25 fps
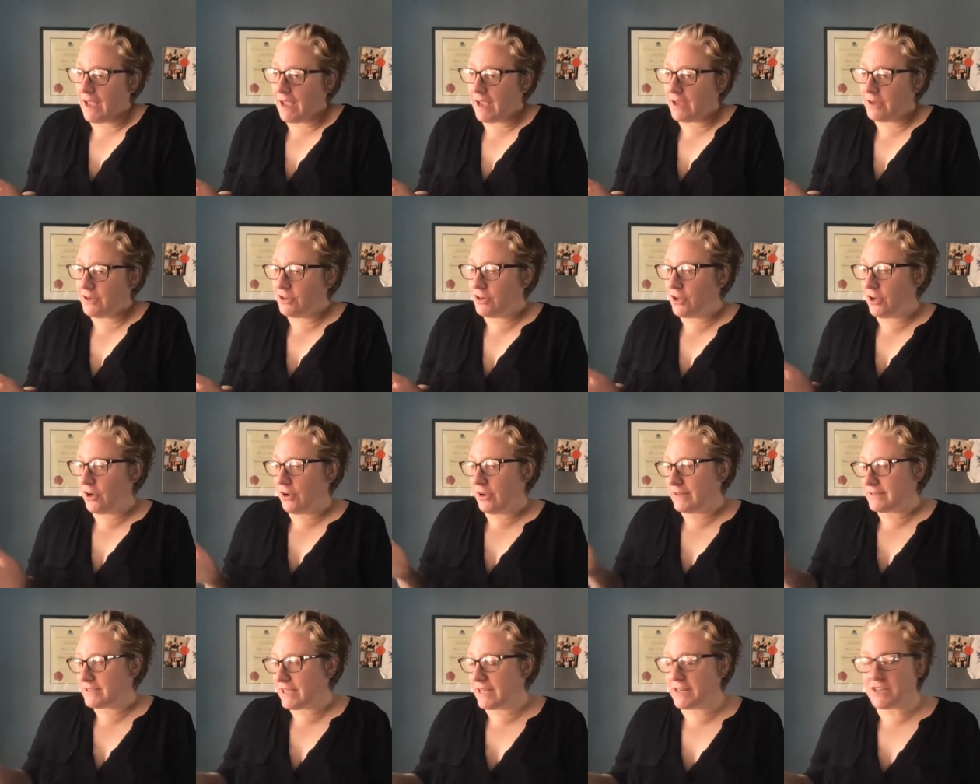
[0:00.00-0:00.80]
you know
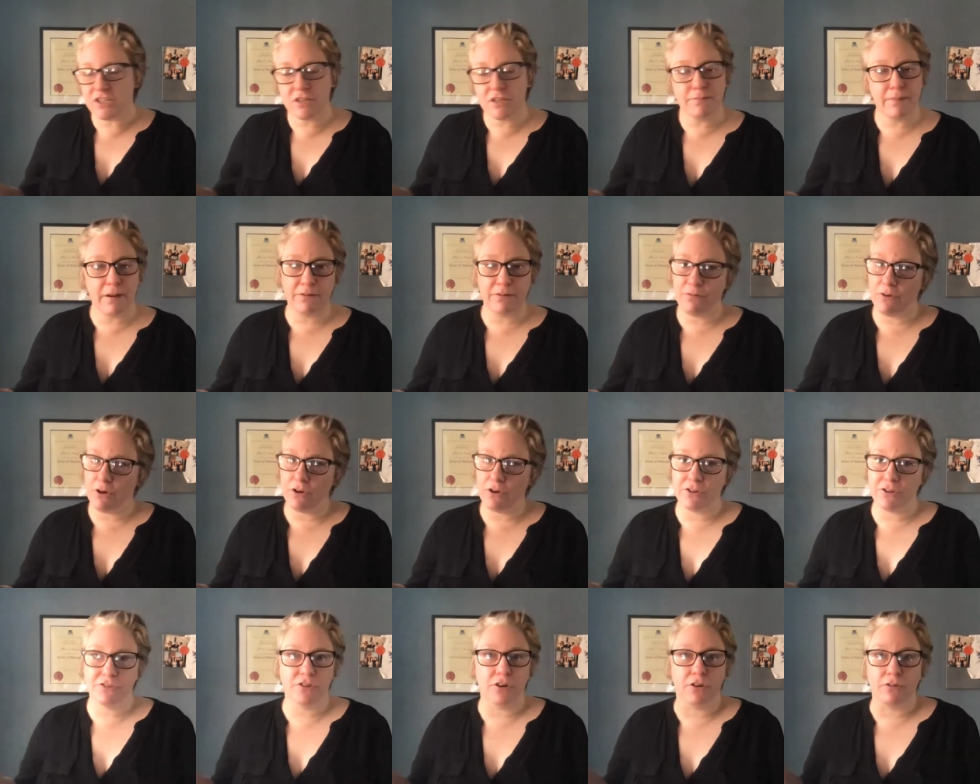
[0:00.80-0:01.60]
attention may
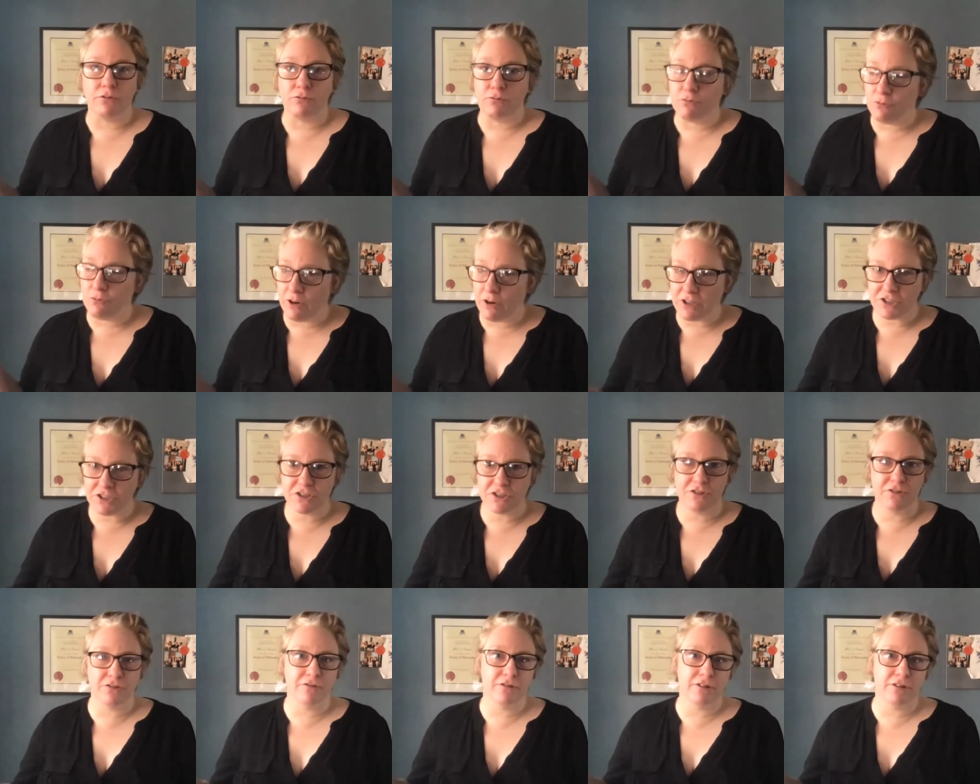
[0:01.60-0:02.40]
focus on
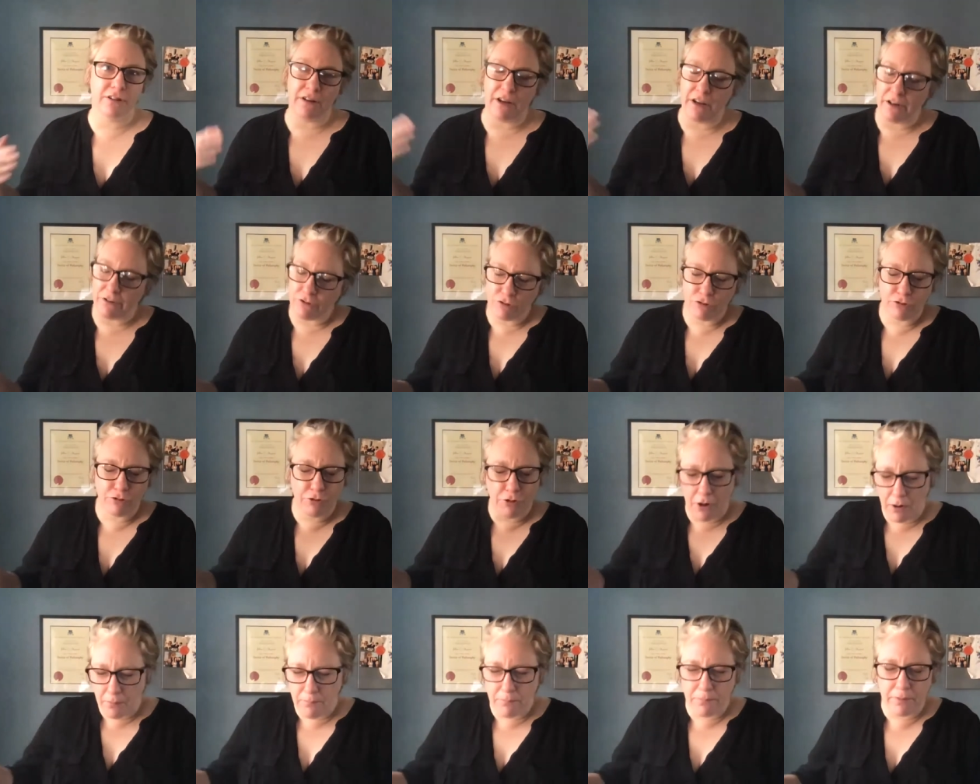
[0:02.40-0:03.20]
russia and, and
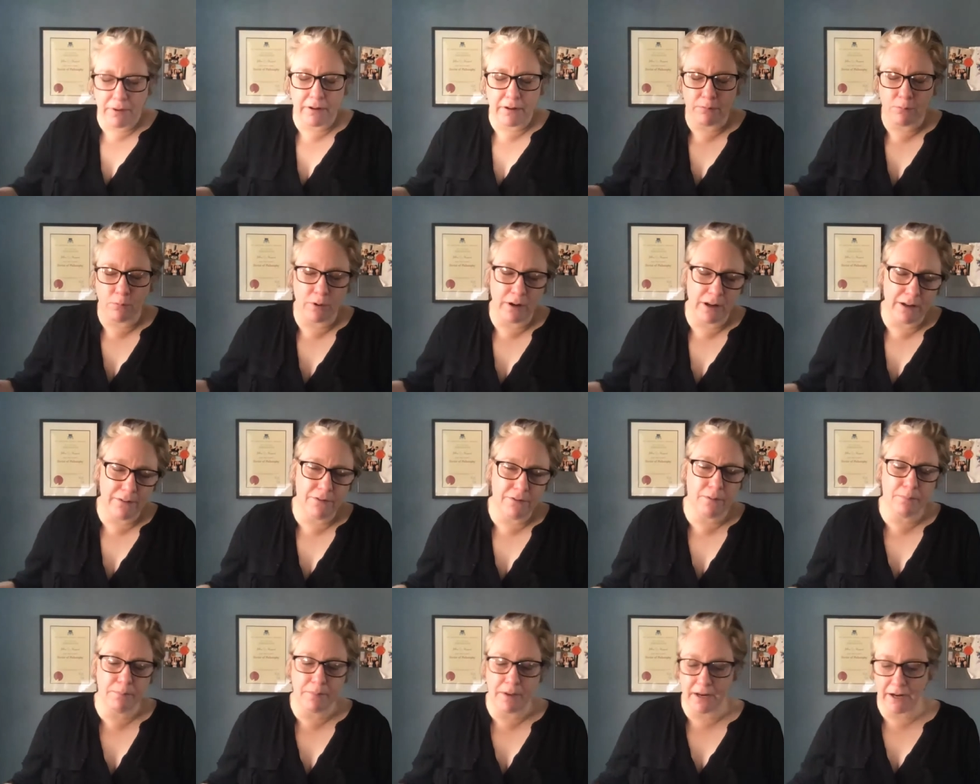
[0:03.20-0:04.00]
trump and whatever
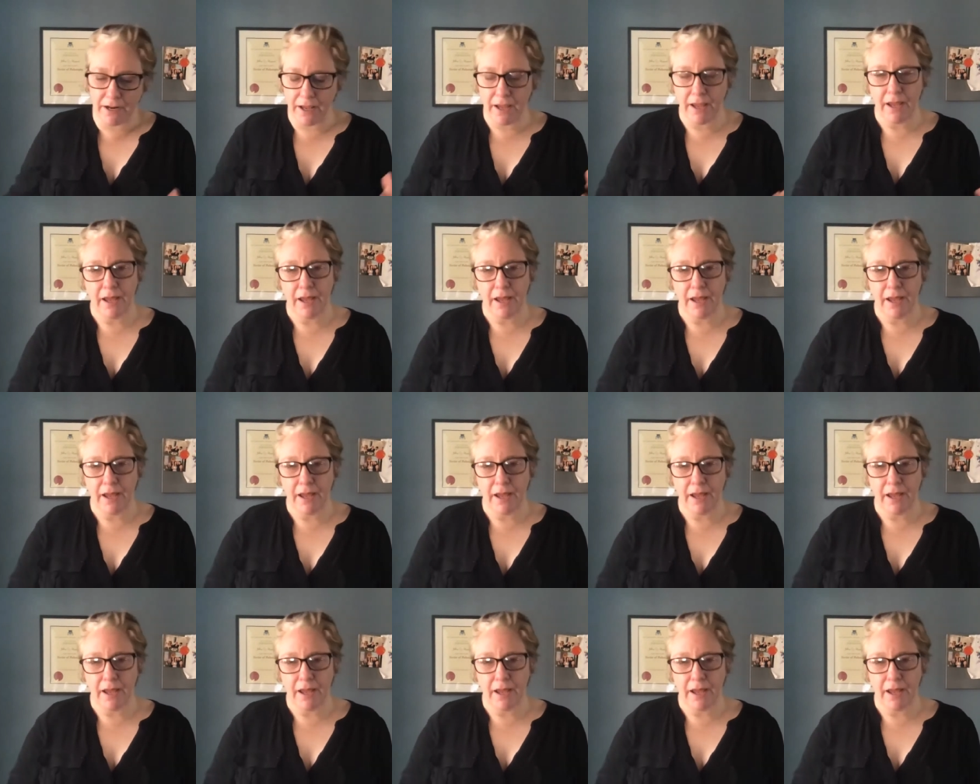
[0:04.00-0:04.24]
but